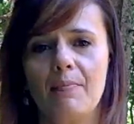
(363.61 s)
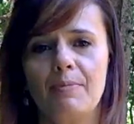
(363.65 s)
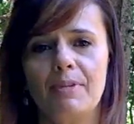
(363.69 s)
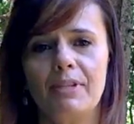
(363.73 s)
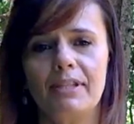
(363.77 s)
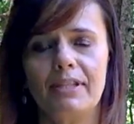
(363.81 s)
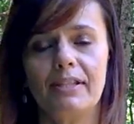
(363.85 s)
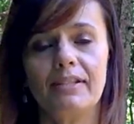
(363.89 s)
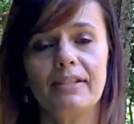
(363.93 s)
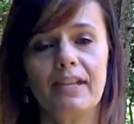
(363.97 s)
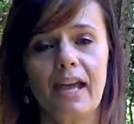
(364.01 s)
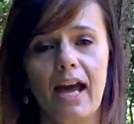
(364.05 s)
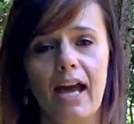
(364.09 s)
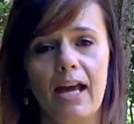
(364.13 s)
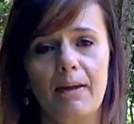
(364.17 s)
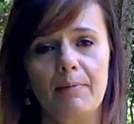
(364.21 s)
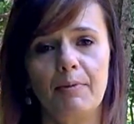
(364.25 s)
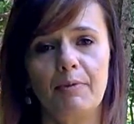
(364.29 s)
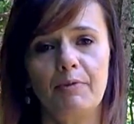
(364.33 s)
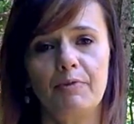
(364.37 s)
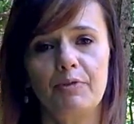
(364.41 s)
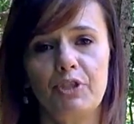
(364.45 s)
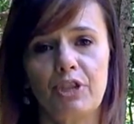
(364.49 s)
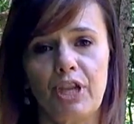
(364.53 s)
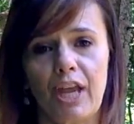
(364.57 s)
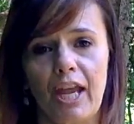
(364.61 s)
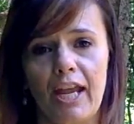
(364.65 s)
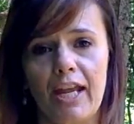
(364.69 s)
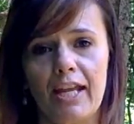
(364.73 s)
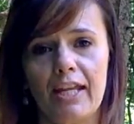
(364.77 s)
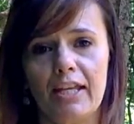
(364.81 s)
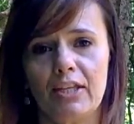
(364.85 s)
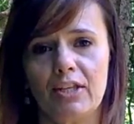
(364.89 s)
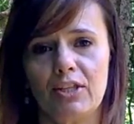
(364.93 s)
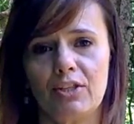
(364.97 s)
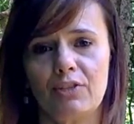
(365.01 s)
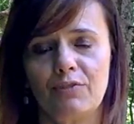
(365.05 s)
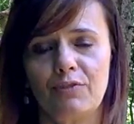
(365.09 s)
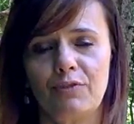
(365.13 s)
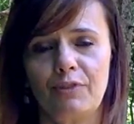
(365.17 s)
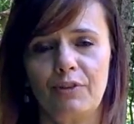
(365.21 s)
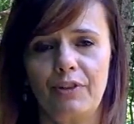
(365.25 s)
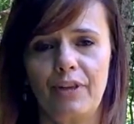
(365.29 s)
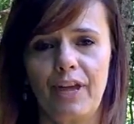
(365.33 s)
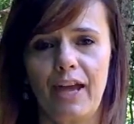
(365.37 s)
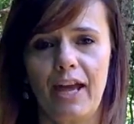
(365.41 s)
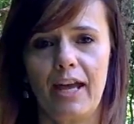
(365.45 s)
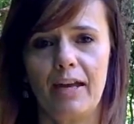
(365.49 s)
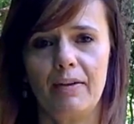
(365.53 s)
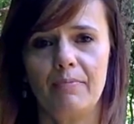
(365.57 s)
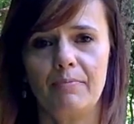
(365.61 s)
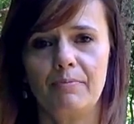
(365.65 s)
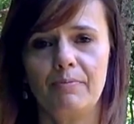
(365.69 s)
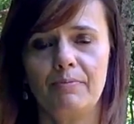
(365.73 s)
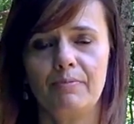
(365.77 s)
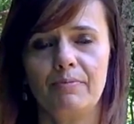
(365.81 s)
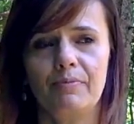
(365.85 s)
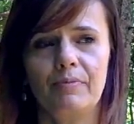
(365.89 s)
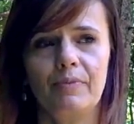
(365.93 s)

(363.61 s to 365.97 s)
It's a time of change for them